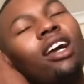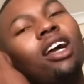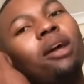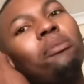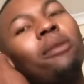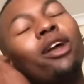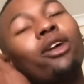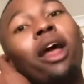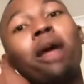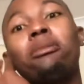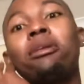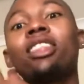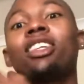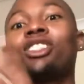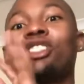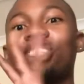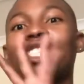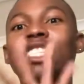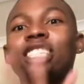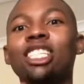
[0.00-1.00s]
My grandmother
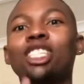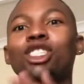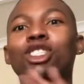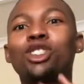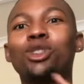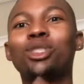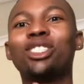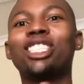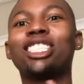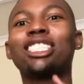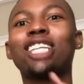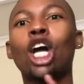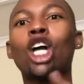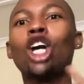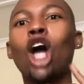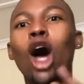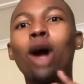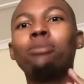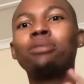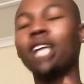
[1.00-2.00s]
just needs to just
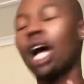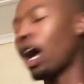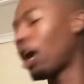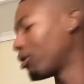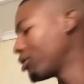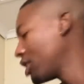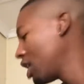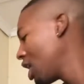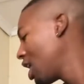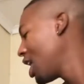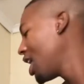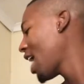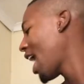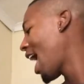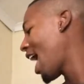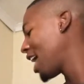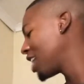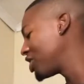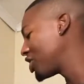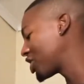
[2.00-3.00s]
calm down
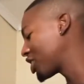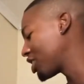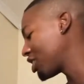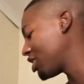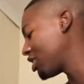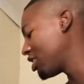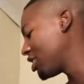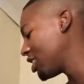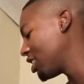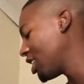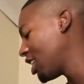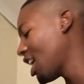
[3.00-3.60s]
and chill